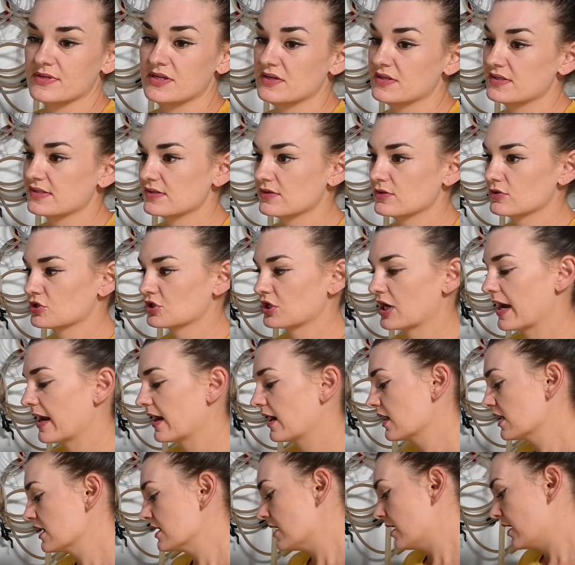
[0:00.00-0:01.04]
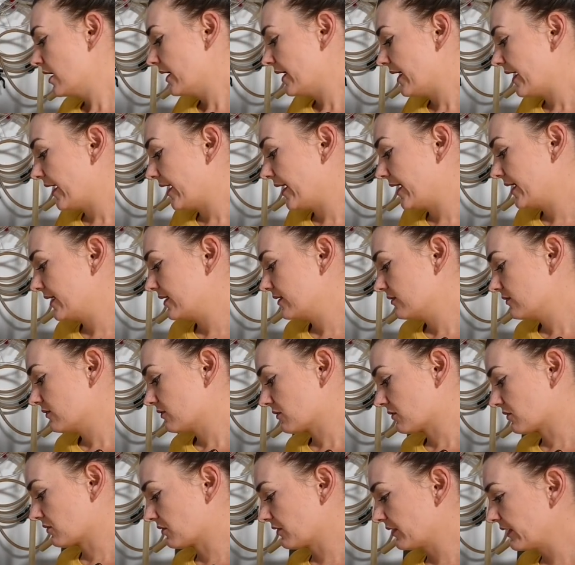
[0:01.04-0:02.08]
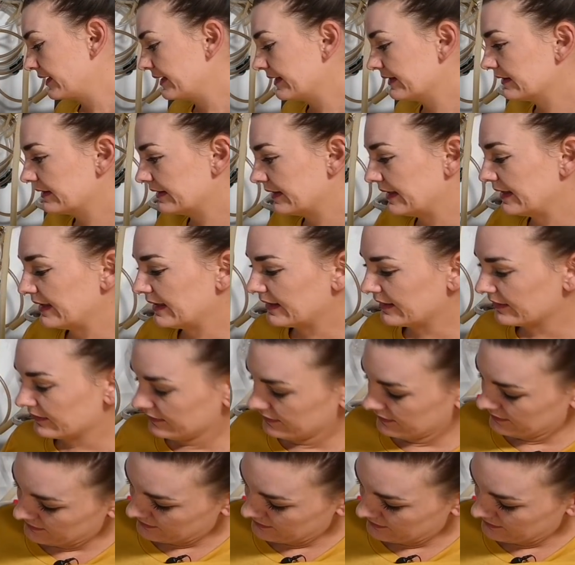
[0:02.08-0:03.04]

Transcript: yeast nutrient, it really